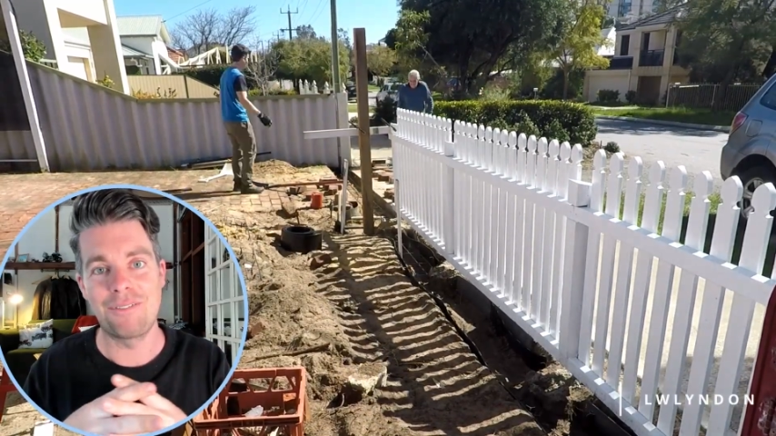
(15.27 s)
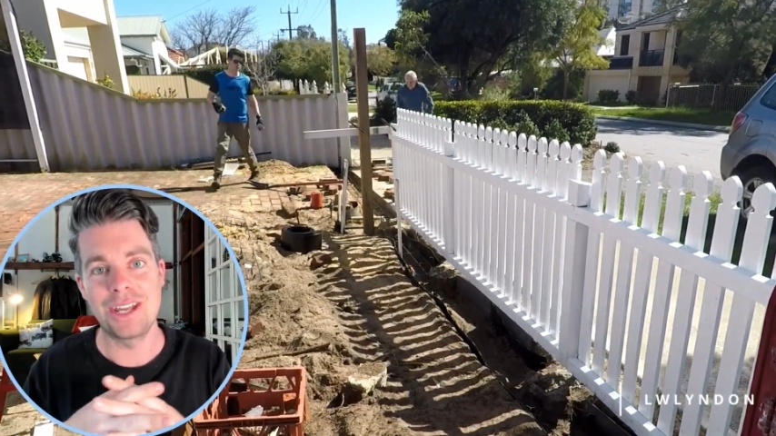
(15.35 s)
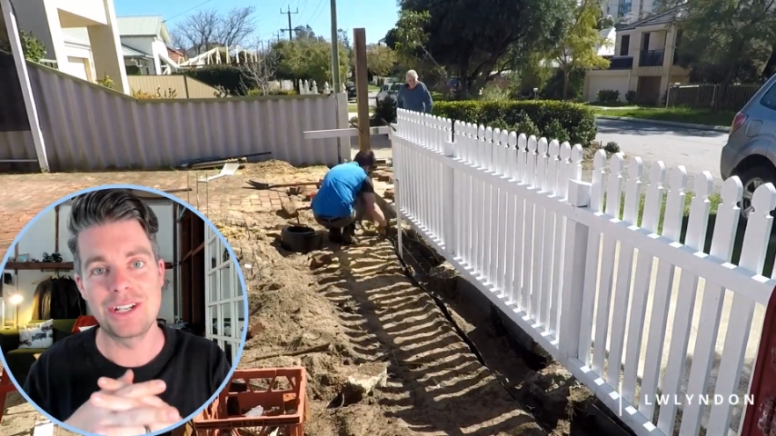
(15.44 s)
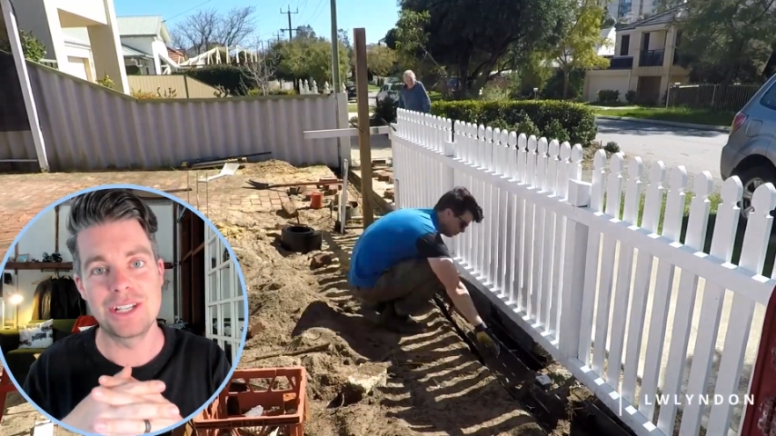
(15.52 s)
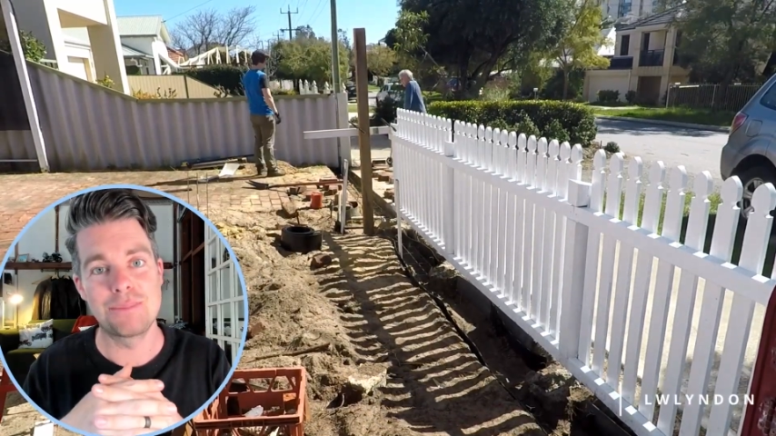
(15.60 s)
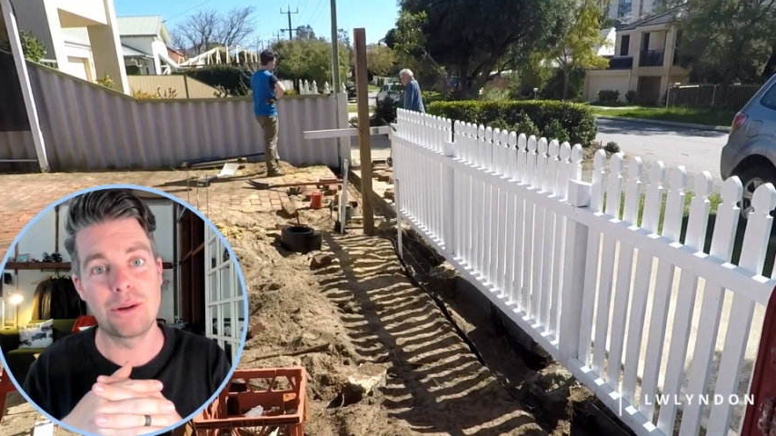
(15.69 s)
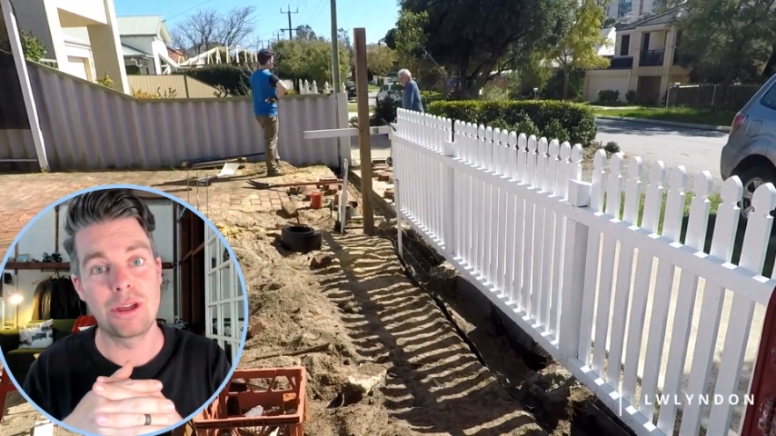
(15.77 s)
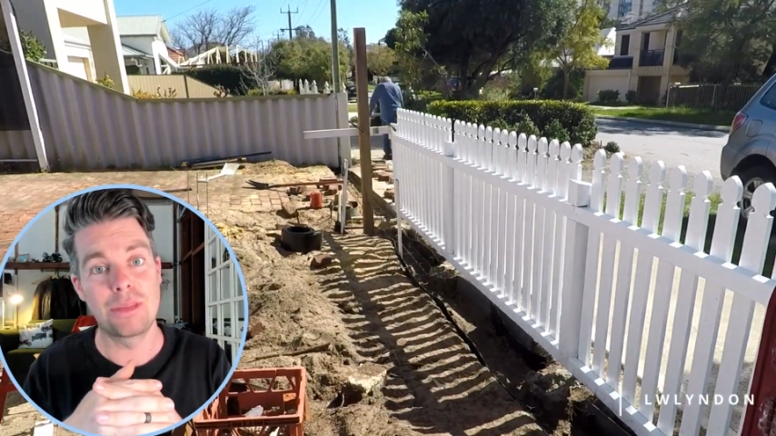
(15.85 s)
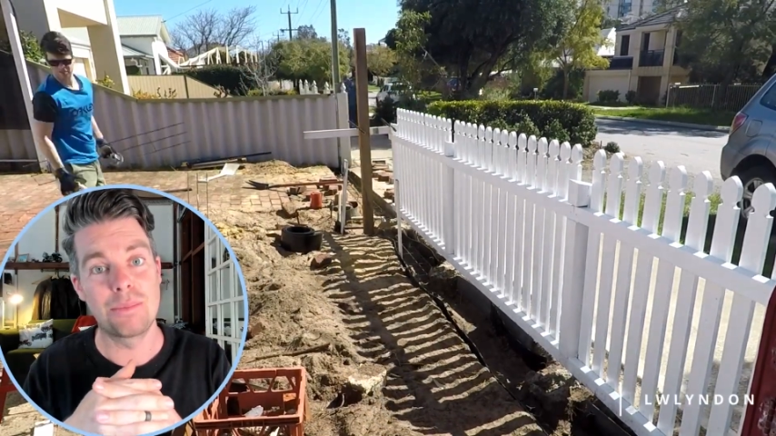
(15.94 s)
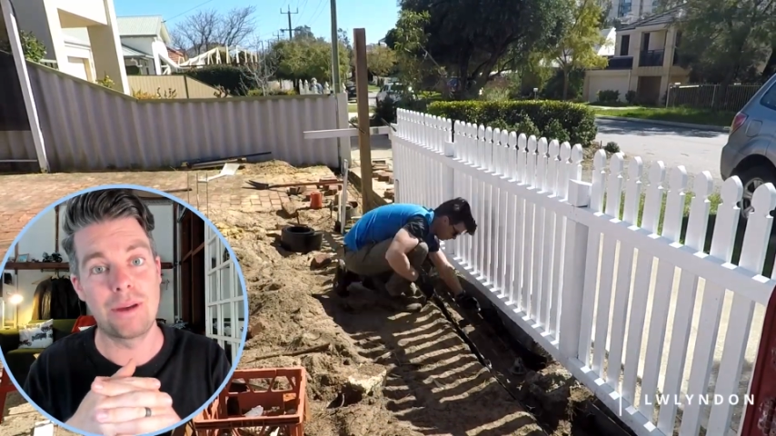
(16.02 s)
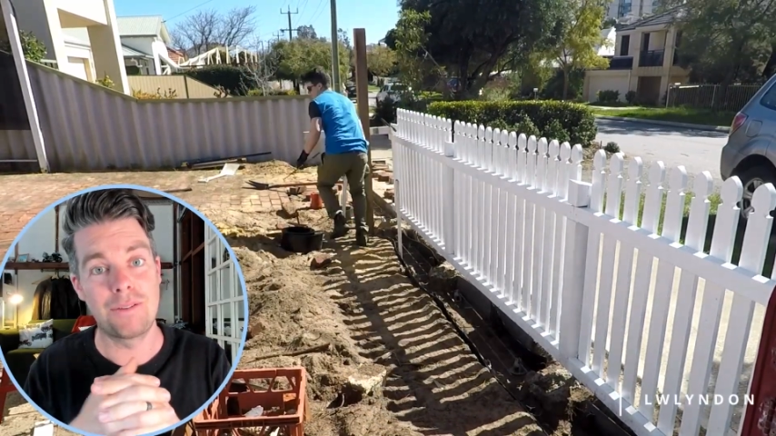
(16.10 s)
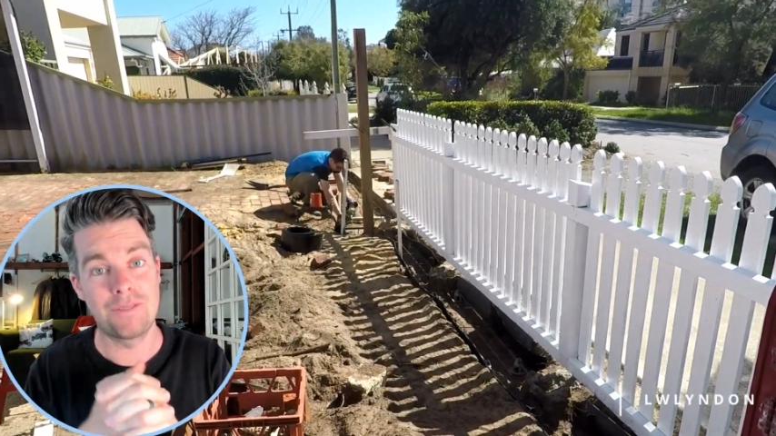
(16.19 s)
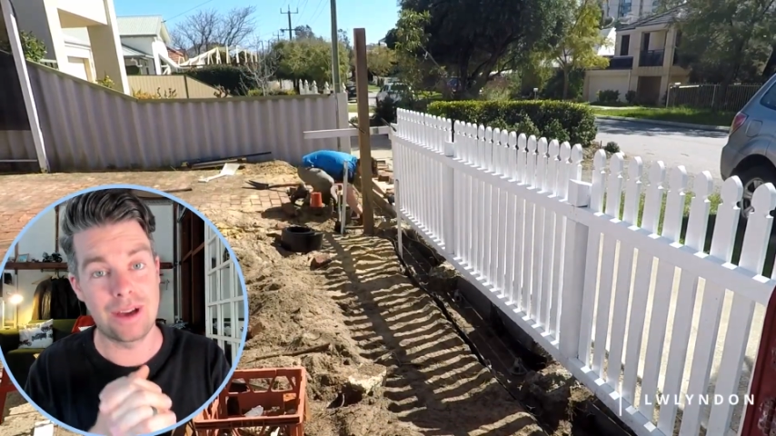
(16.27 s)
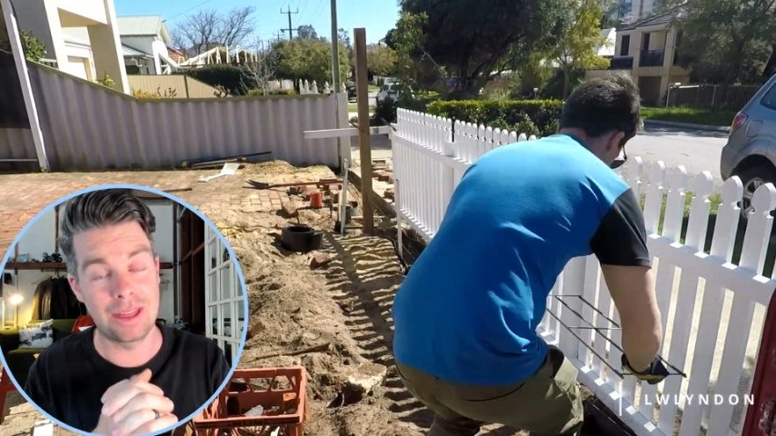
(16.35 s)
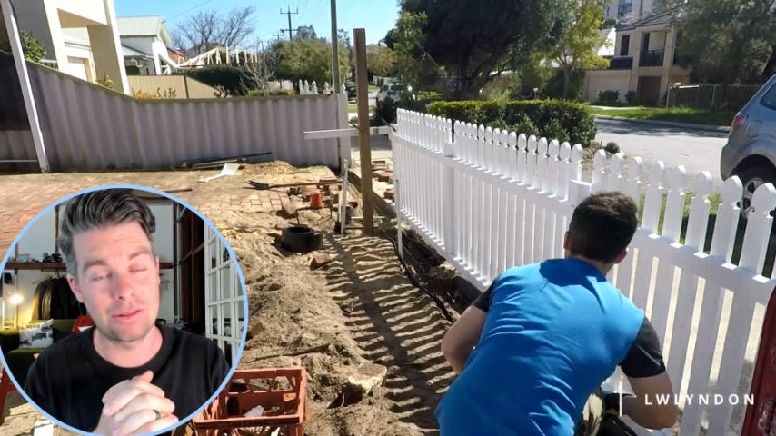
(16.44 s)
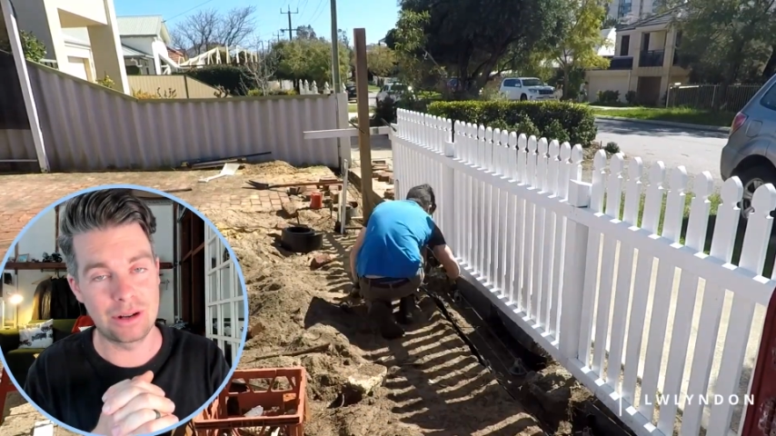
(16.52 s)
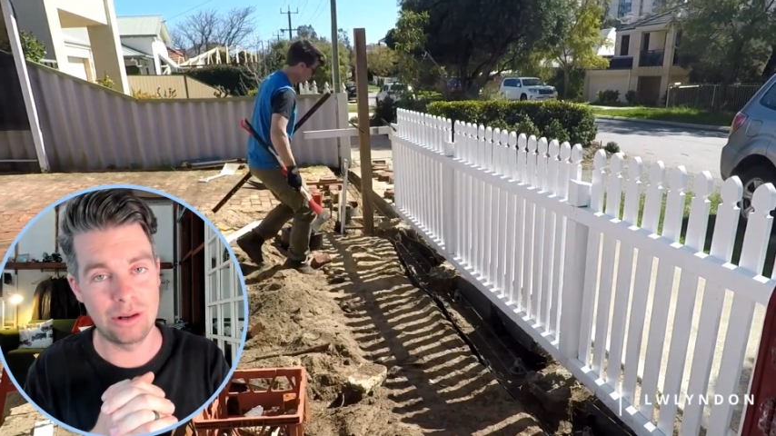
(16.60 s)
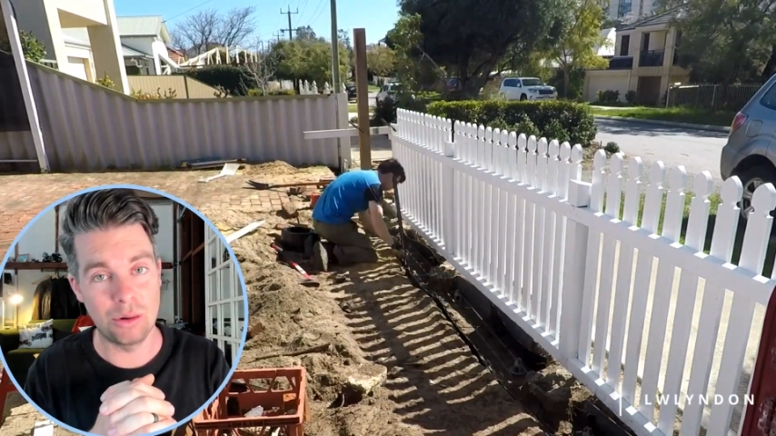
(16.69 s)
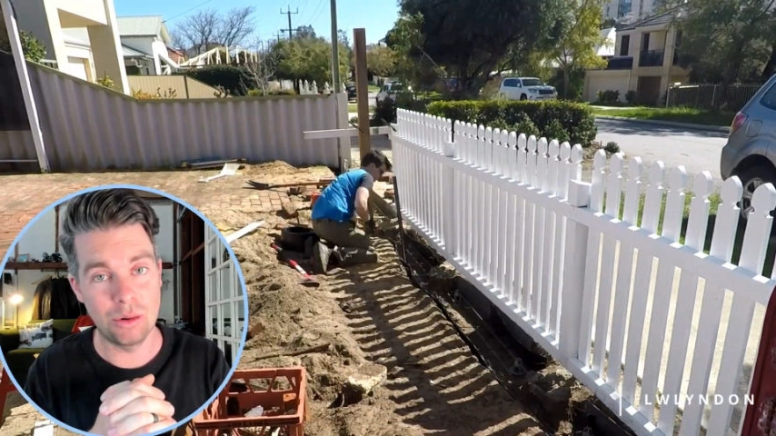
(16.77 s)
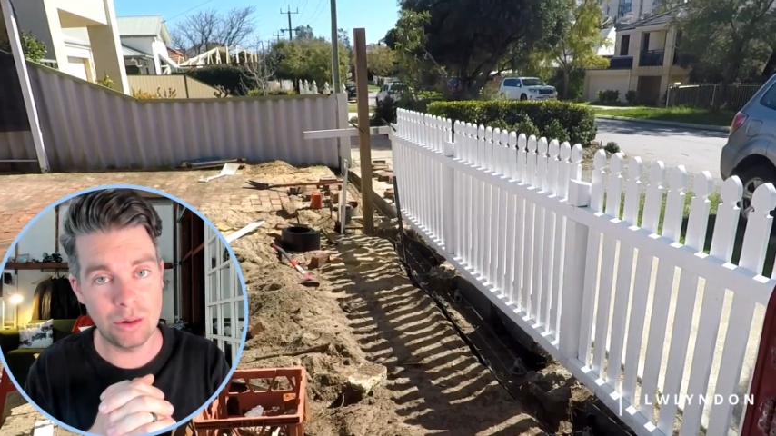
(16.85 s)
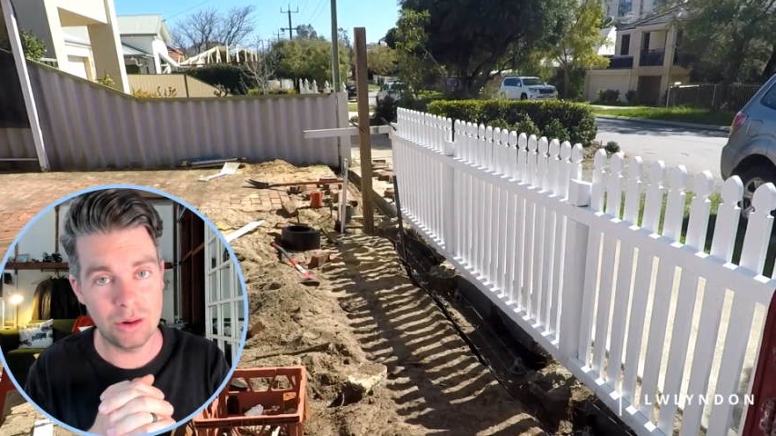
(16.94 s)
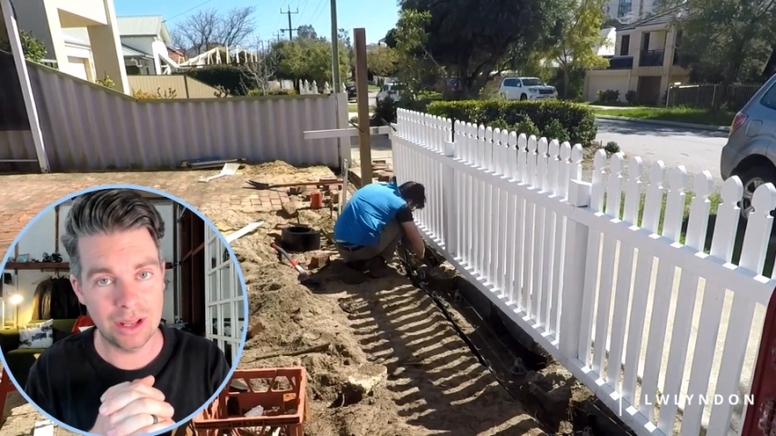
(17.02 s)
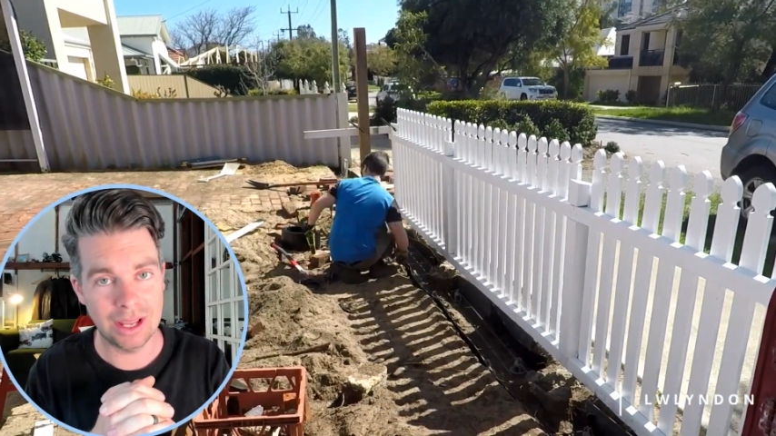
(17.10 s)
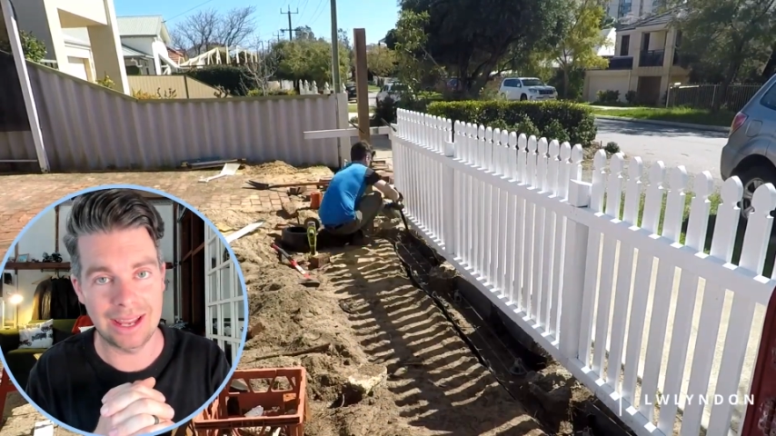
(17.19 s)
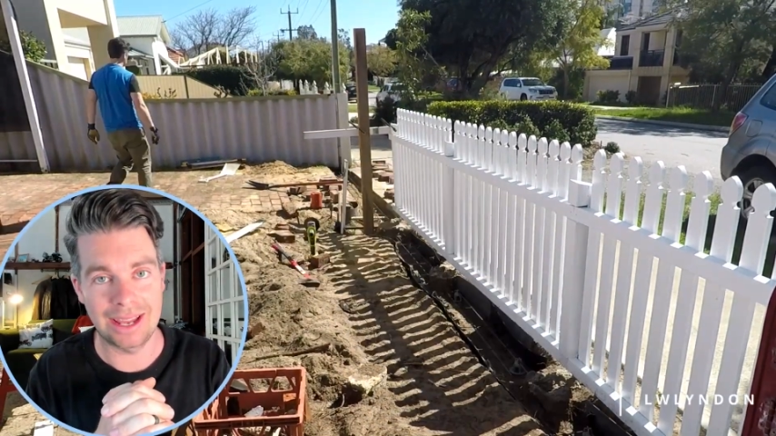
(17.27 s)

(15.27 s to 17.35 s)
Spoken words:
Features both my father-in-law